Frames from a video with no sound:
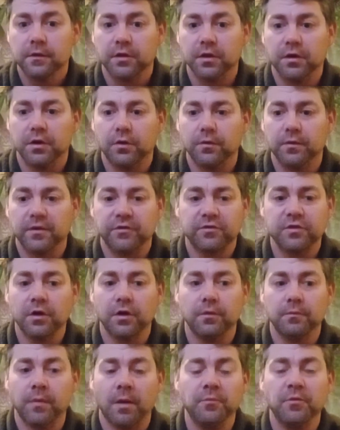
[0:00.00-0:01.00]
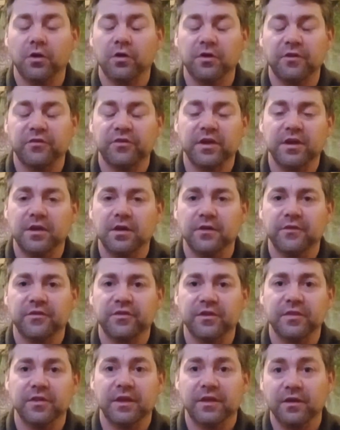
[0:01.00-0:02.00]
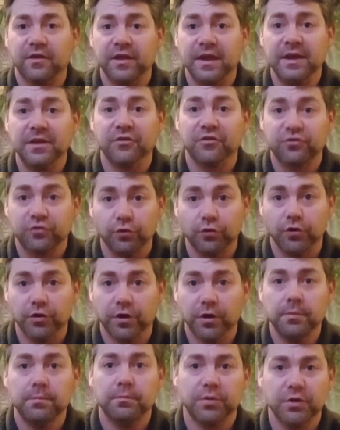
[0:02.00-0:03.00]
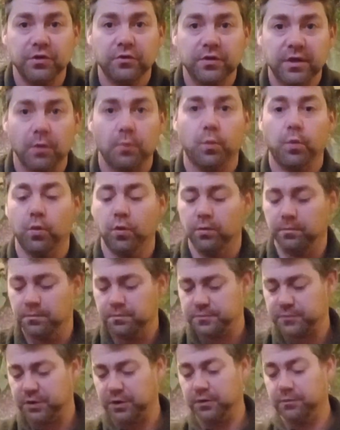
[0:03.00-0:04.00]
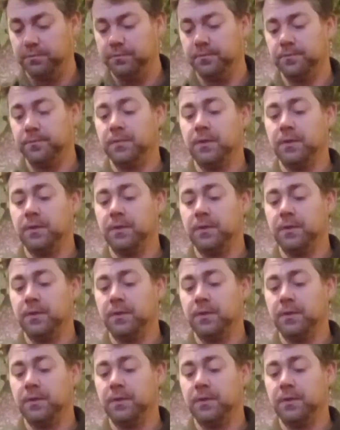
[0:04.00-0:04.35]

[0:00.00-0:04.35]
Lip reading: You know, it's not, I'm not going to say you're going to sit there in a sauna, but you'll get warm, you know.